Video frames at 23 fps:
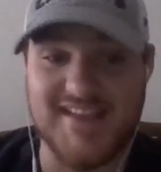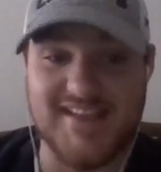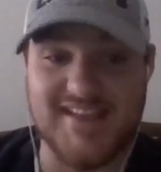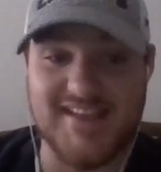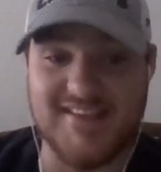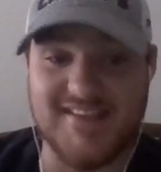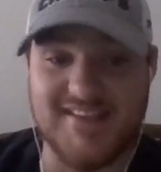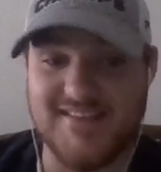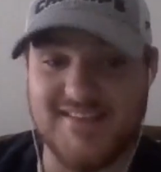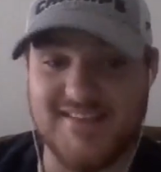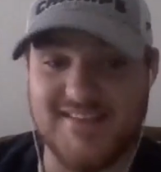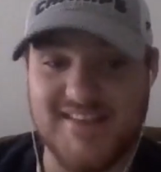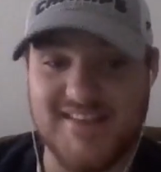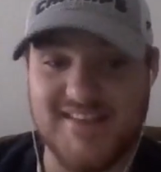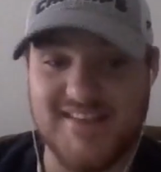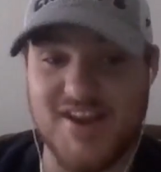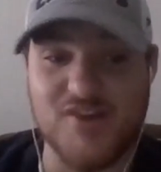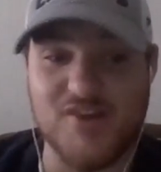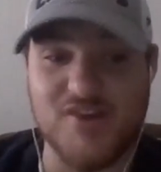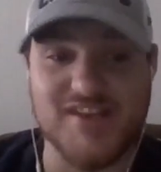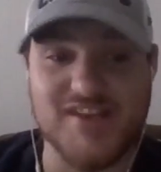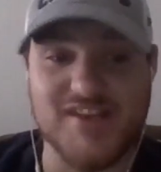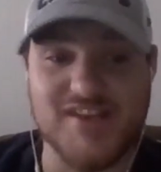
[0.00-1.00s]
He knows
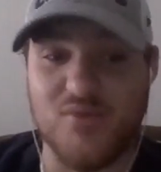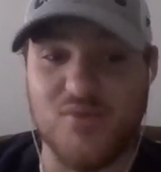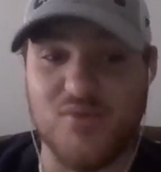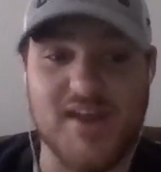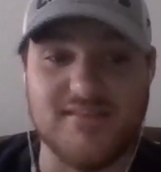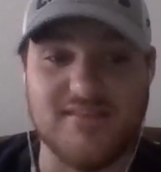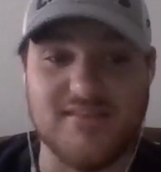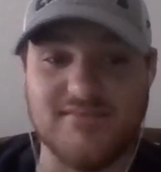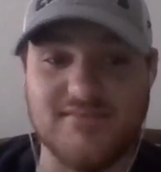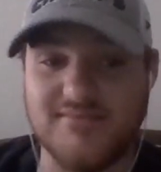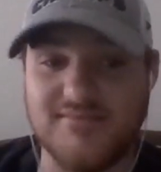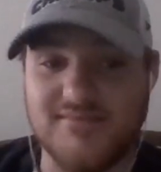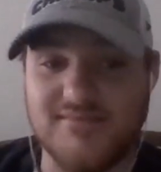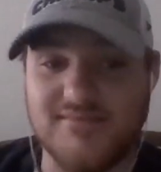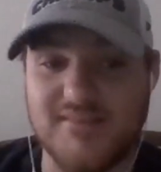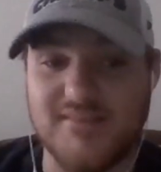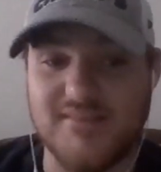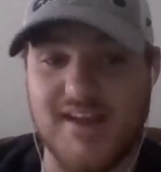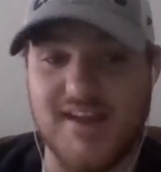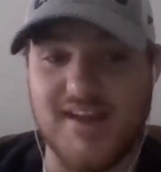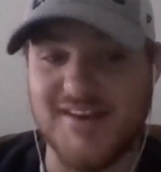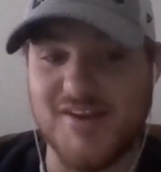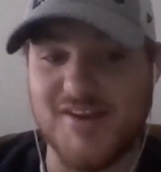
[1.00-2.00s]
how to win. He
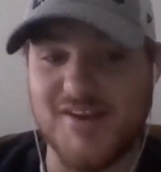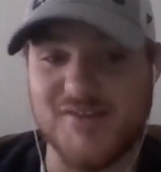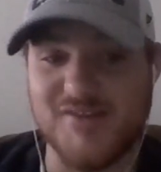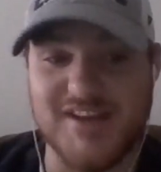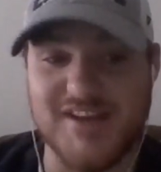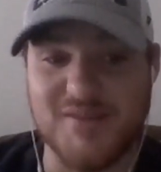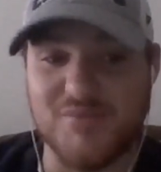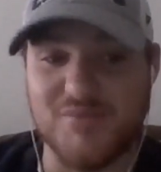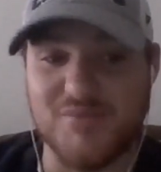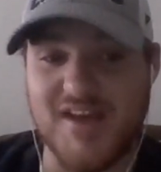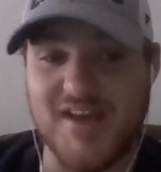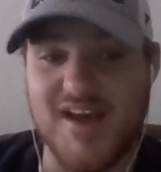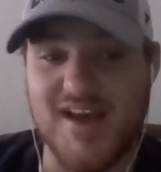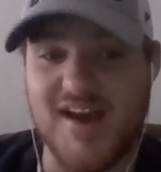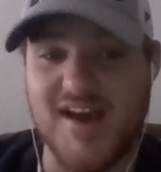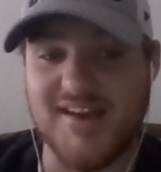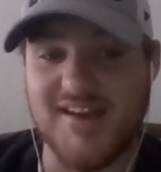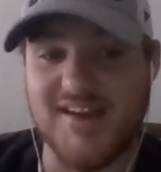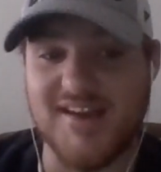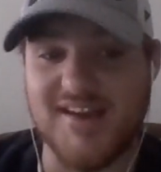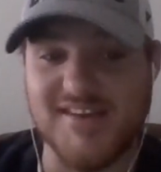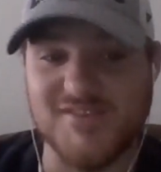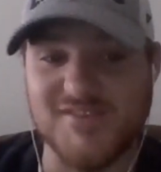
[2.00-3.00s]
knows how to play
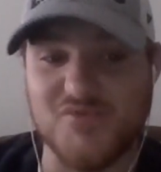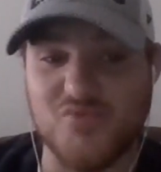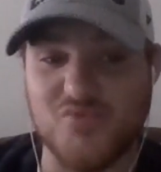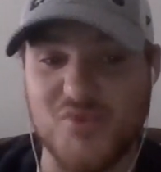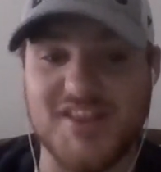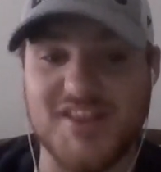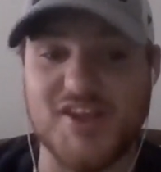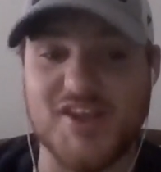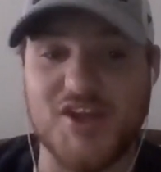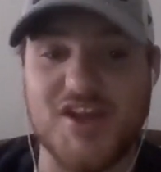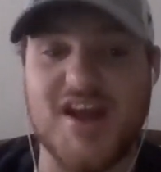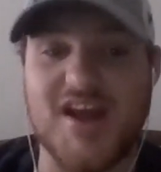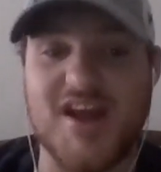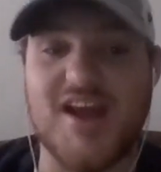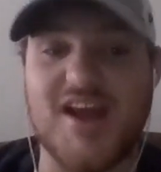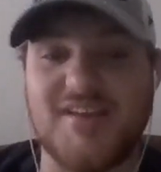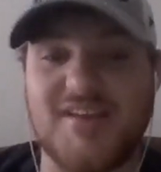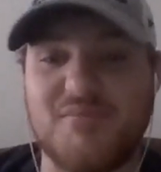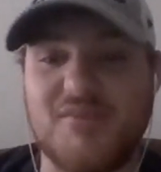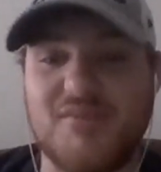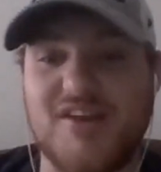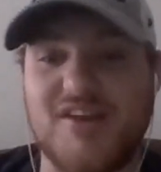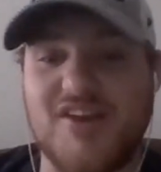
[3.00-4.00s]
hockey. He's a really good
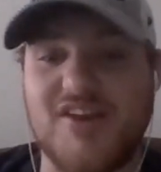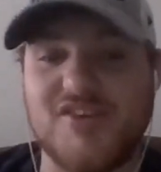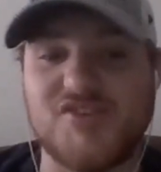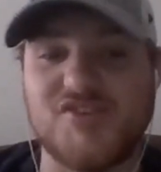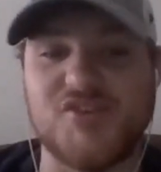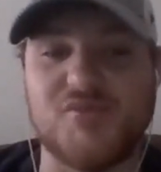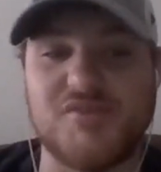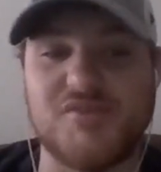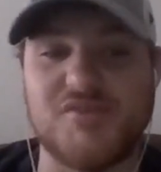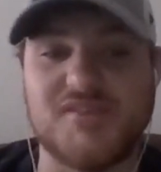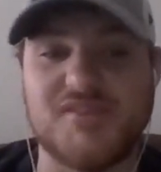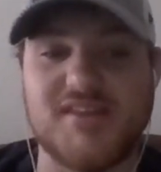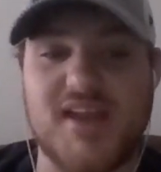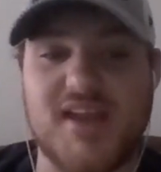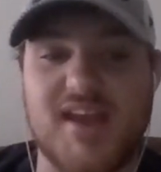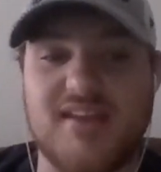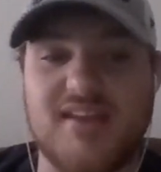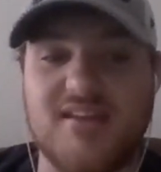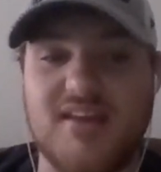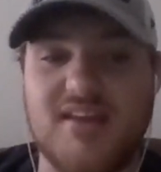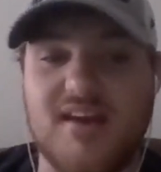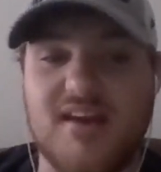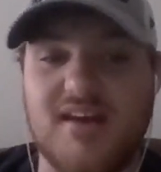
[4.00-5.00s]
hockey player, as you were
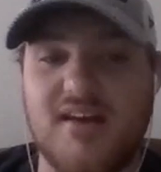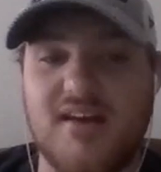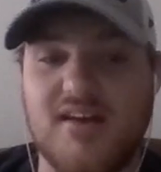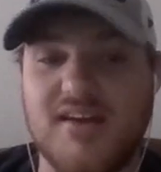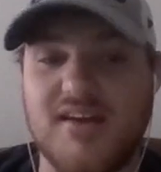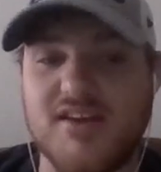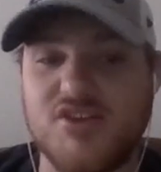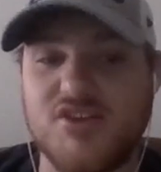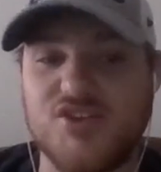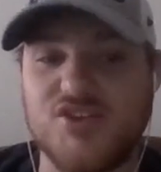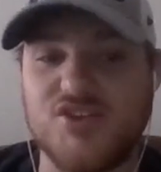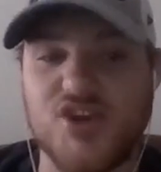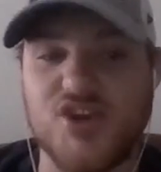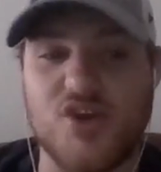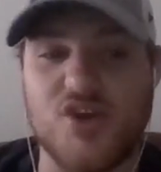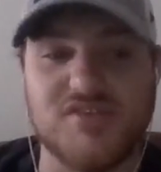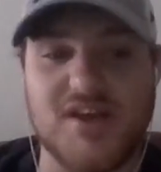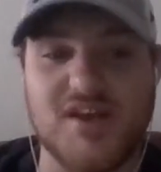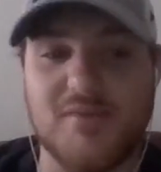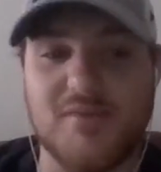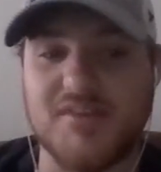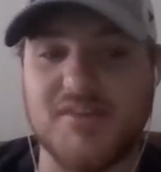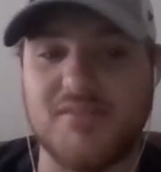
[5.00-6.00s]
saying. He shows
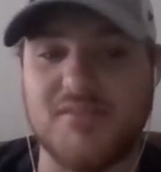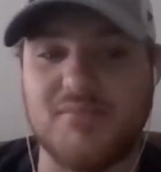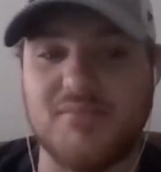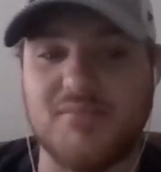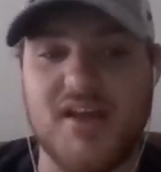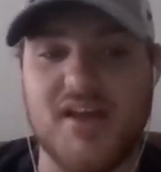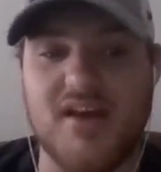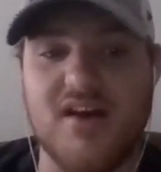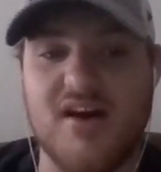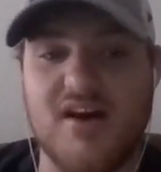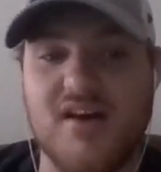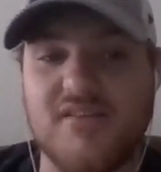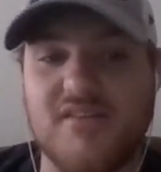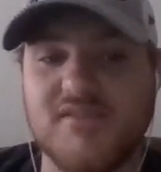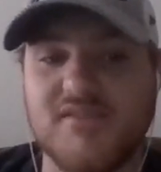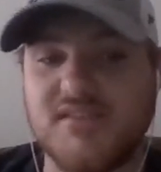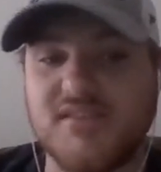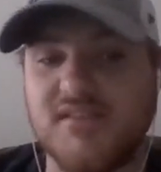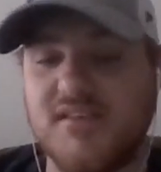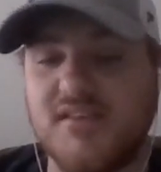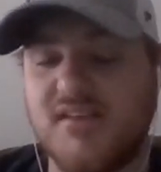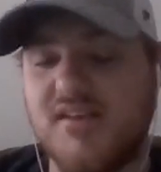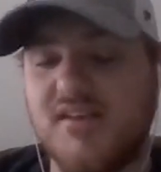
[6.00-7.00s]
up in the playoffs.
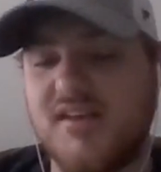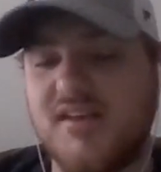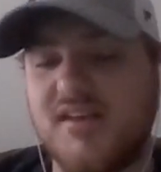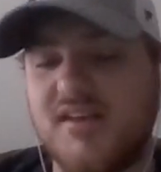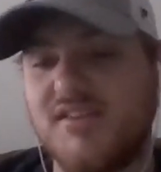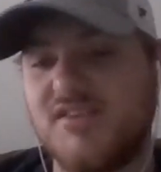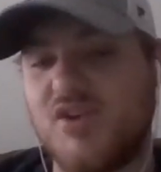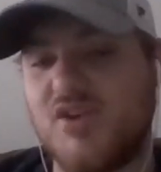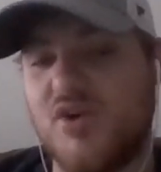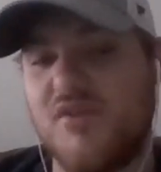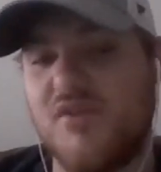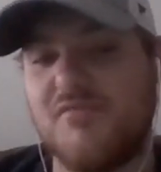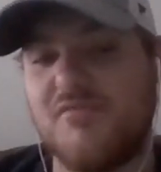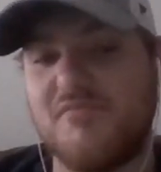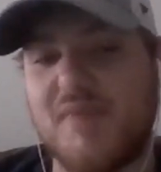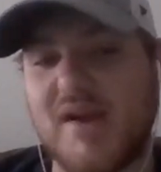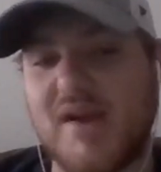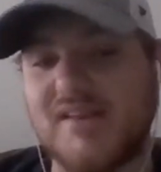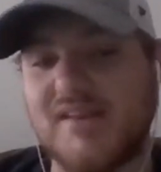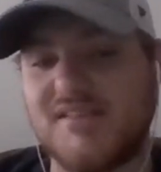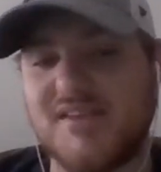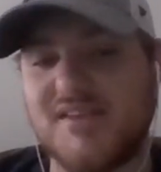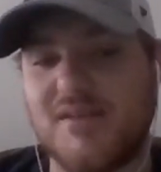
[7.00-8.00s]
So if
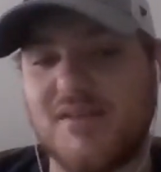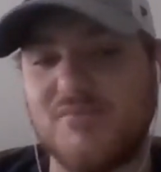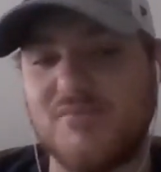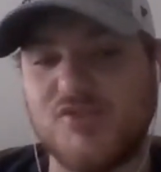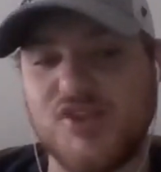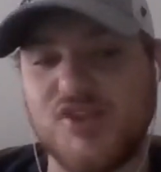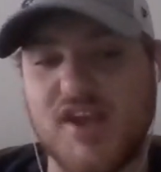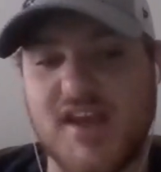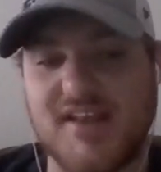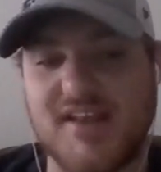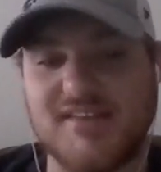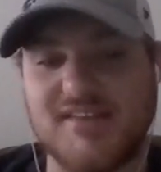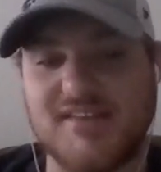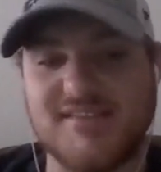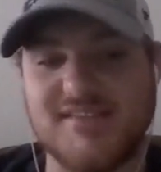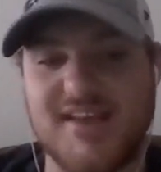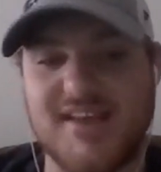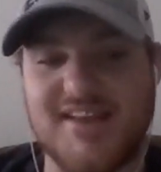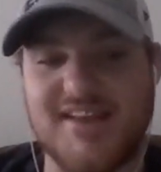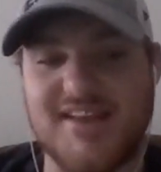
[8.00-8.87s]
by some chance that